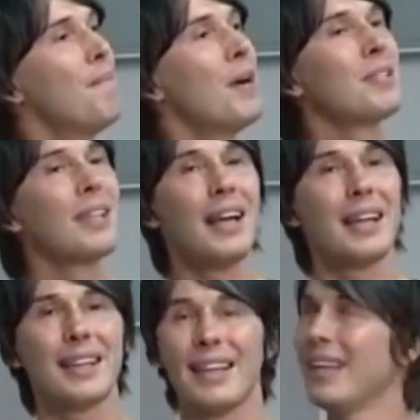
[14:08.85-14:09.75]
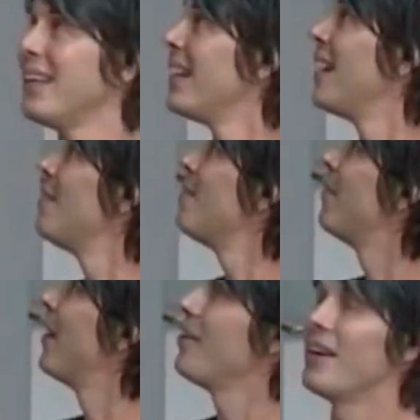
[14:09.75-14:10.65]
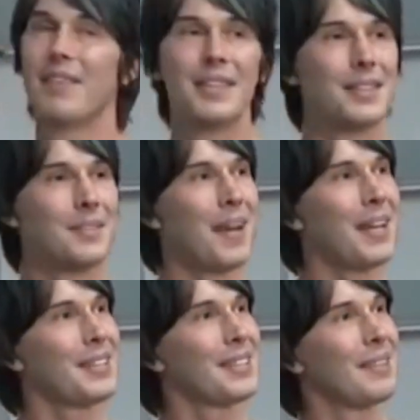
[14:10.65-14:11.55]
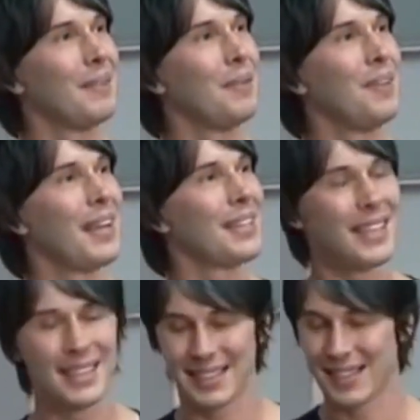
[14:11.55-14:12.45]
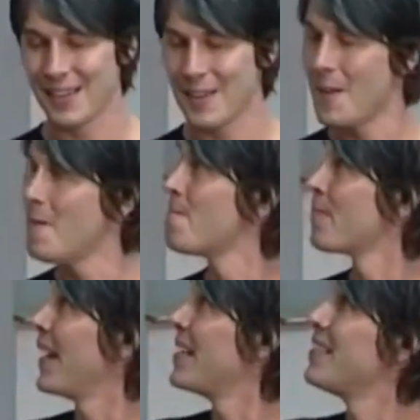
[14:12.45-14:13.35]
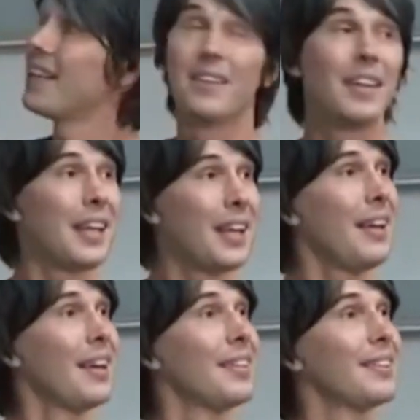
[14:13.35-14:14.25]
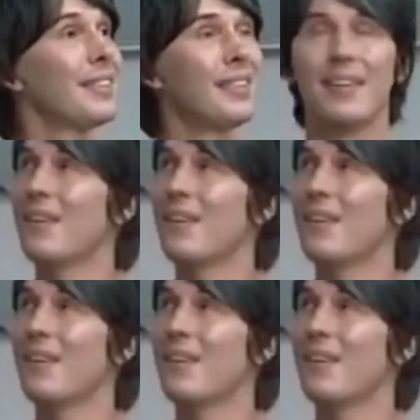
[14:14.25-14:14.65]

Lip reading: most likely have been blown off into space and we wouldn't exist. And it's not only the Earth.